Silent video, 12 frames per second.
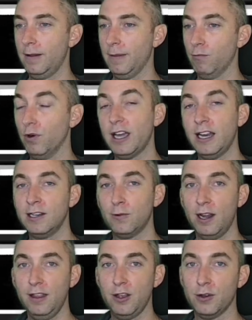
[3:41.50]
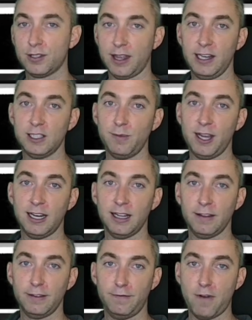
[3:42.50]
we'll get into what those things mean
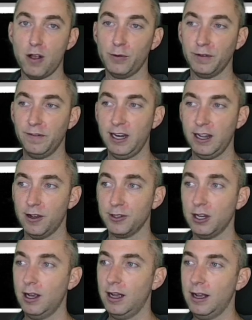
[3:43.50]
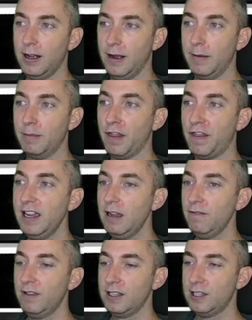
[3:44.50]
in the following videos, but think
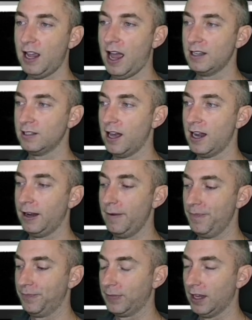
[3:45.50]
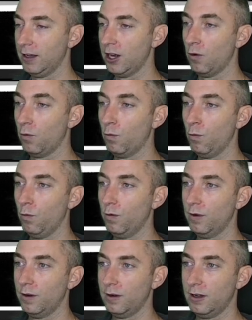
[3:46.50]
of this as like, you know,
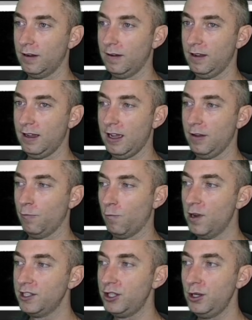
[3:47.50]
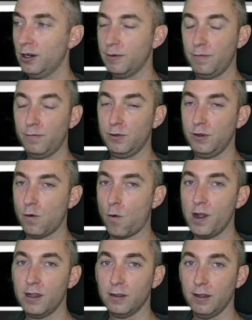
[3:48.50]
once your
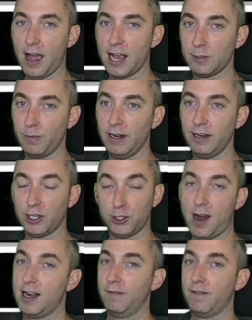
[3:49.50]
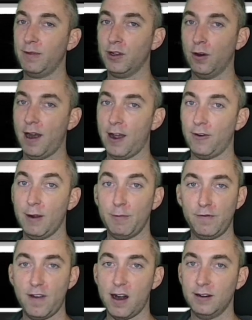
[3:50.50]
oil has been extracted from the ground, right?
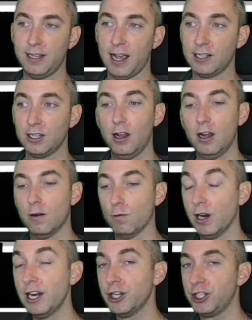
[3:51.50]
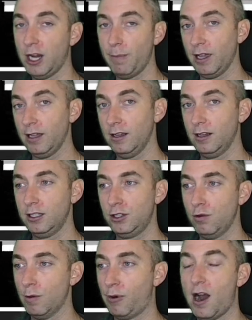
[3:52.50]
We've got our text. We're going to ship it
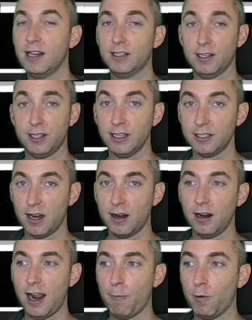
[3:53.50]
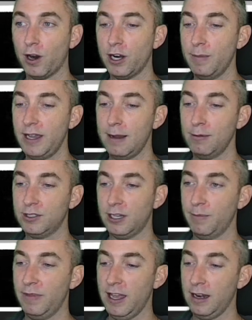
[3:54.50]
to a processing center, and we're going to be able to
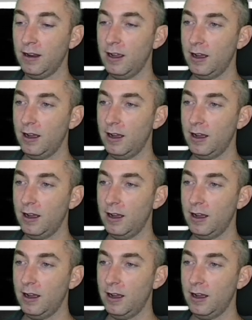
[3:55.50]
then,